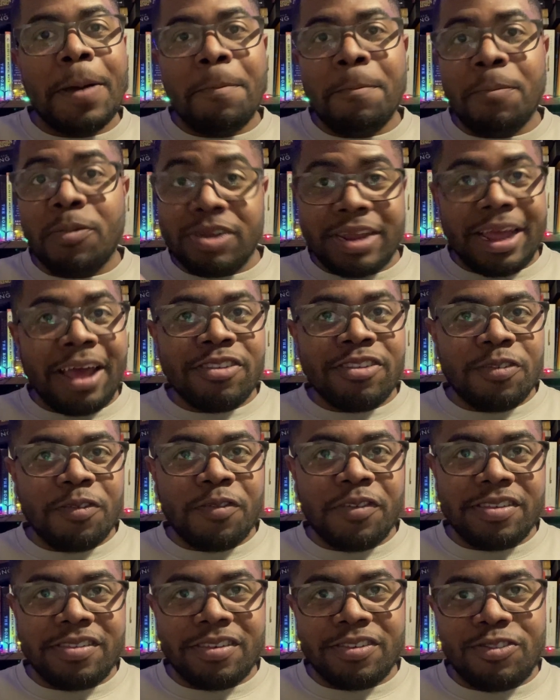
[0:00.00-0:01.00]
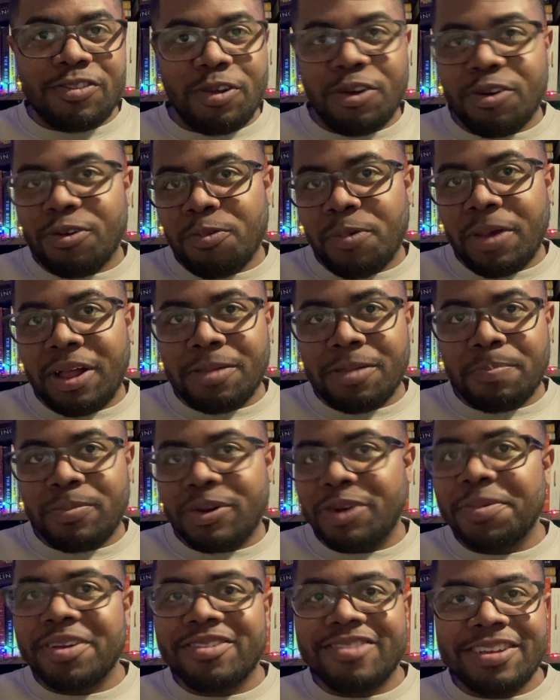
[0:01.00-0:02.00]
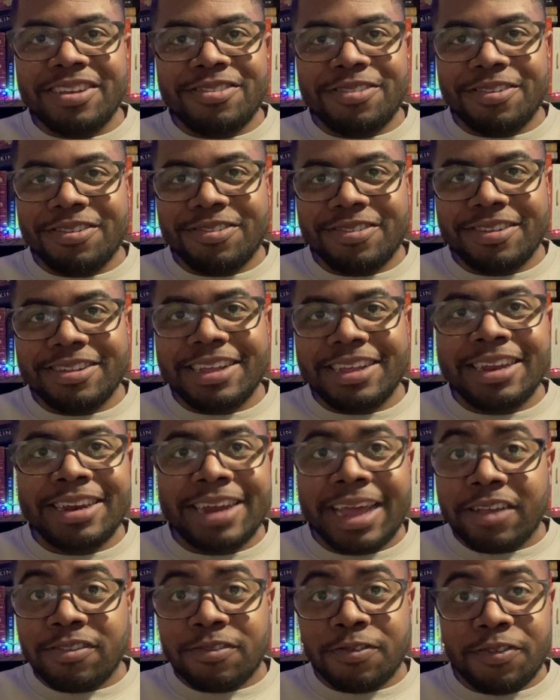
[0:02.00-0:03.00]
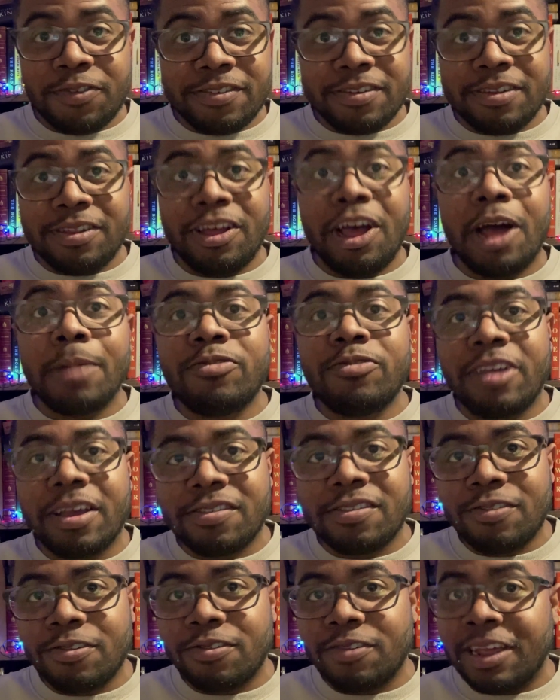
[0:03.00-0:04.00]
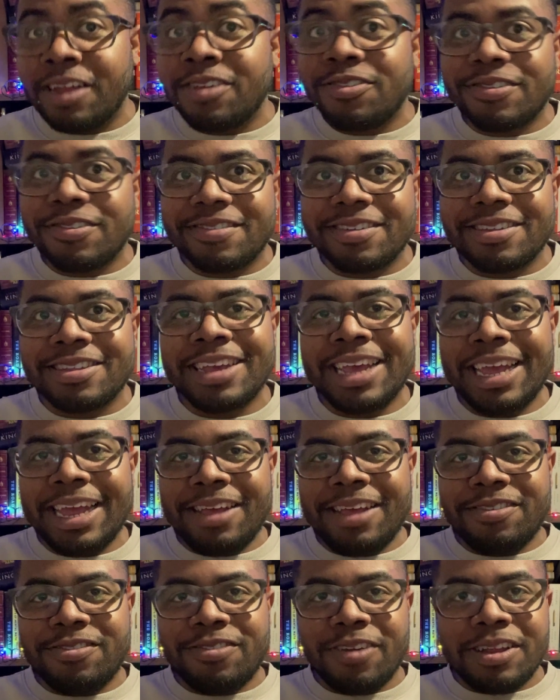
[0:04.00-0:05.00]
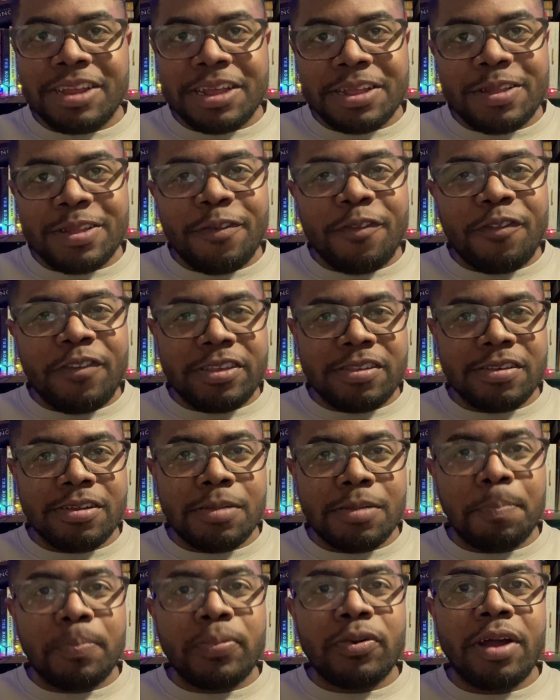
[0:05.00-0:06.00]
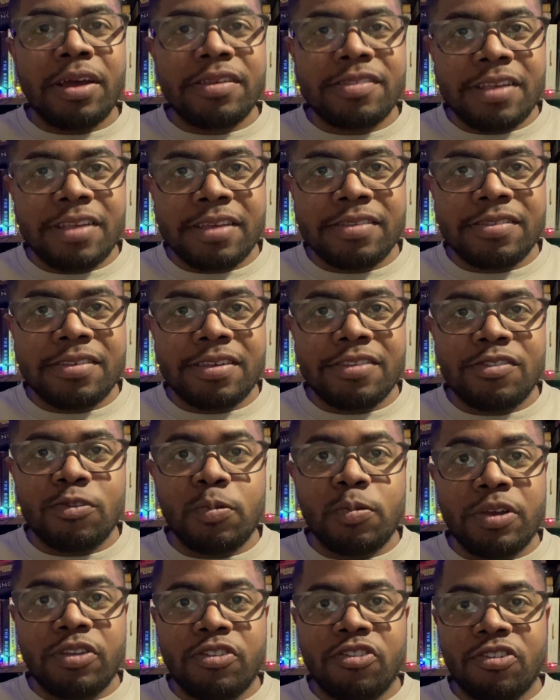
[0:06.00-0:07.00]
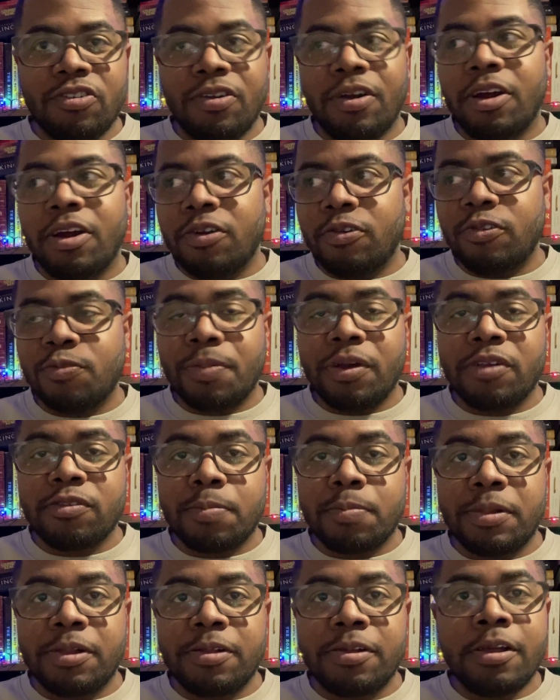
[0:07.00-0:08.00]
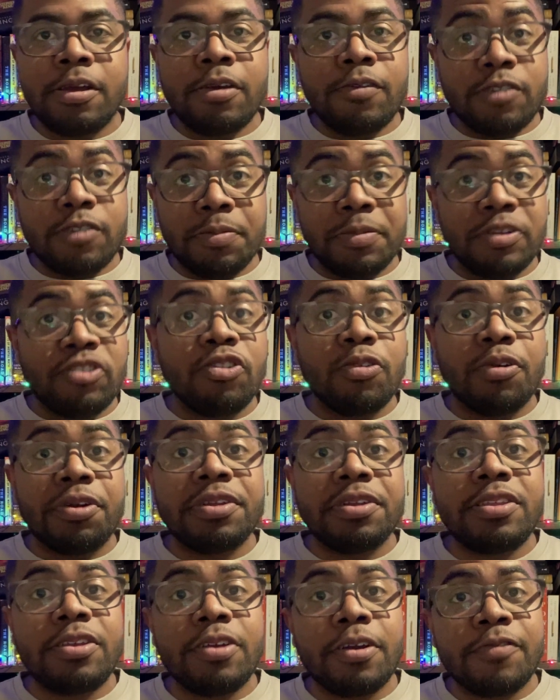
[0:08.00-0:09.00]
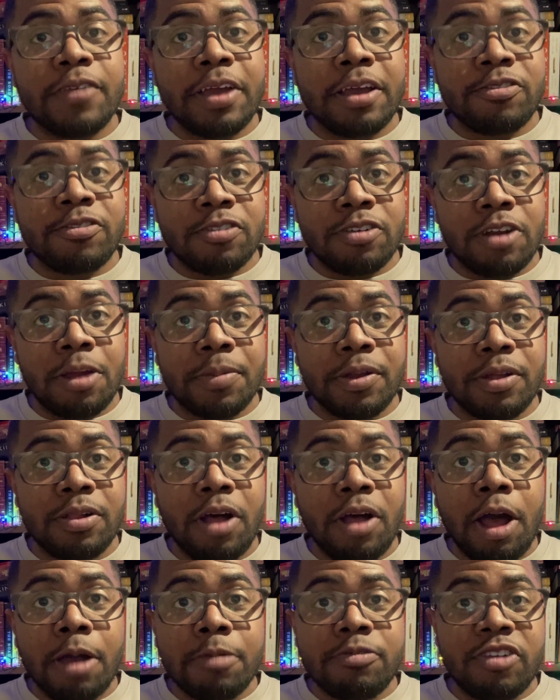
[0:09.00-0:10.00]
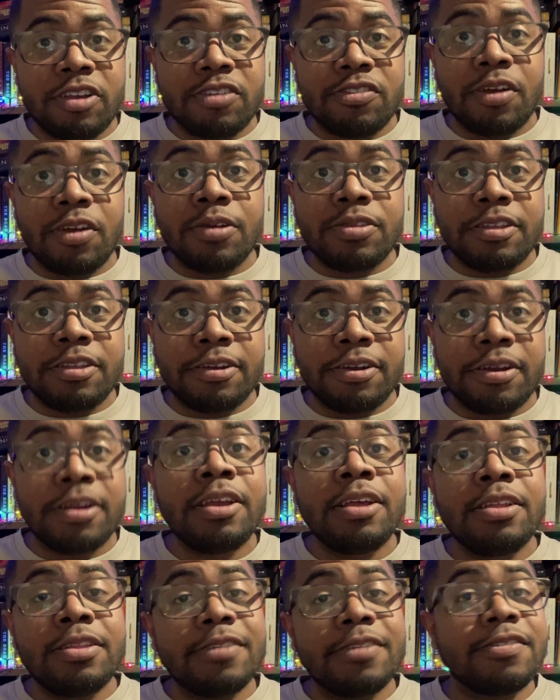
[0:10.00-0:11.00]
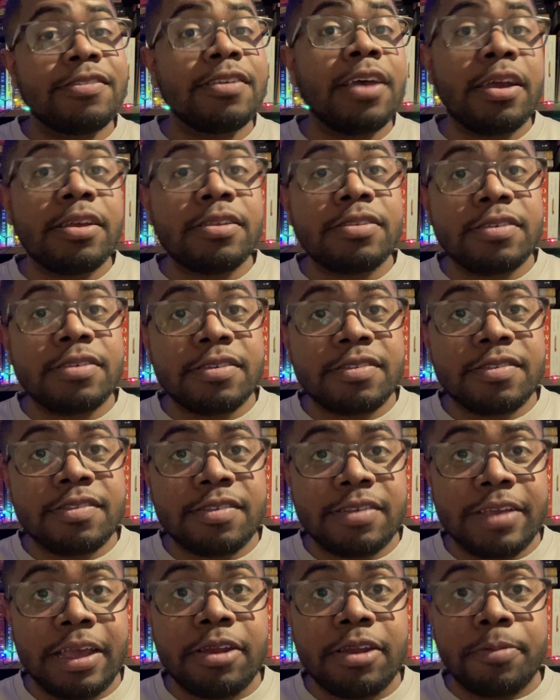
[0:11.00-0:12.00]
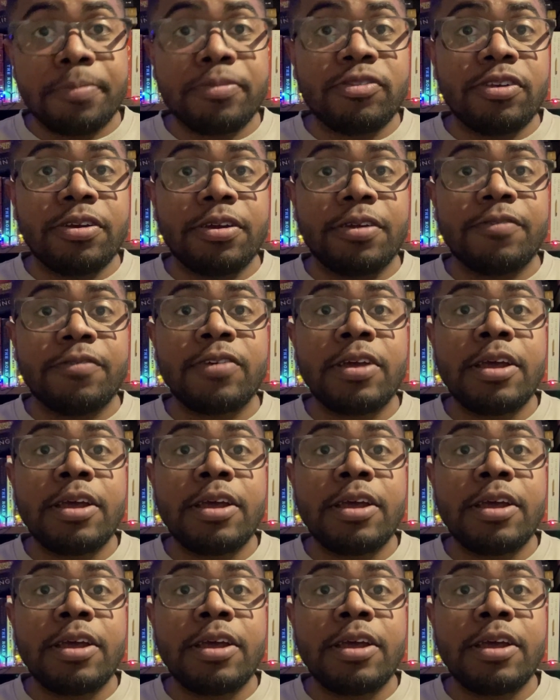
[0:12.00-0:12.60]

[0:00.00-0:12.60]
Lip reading: With astrophysics, you're, well, pretty much interested in astrophysical objects. You're interested in studying the physical processes which are responsible for the majority of astronomical objects out there that scientists can observe.